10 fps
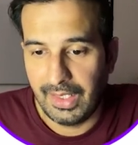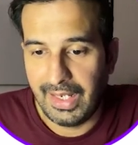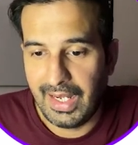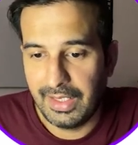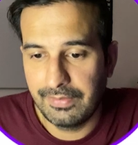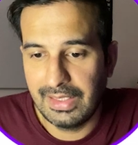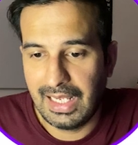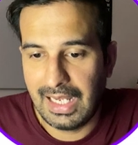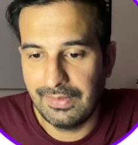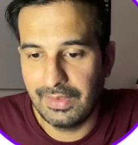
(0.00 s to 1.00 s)
and we'll
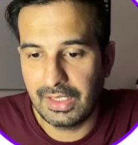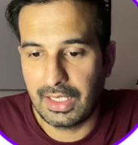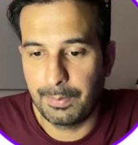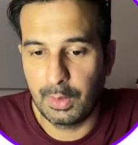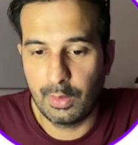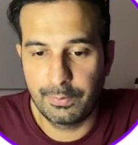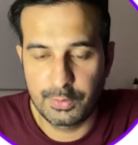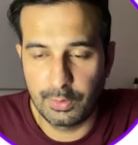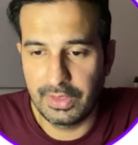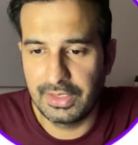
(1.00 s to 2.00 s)
have a couple of
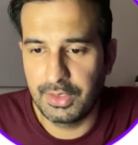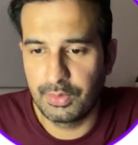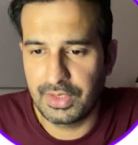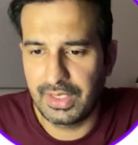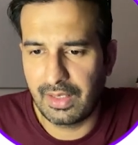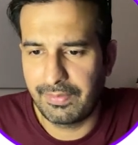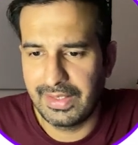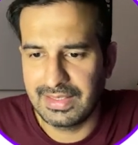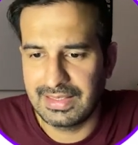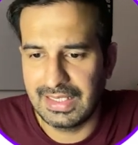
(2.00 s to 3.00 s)
so in the user interface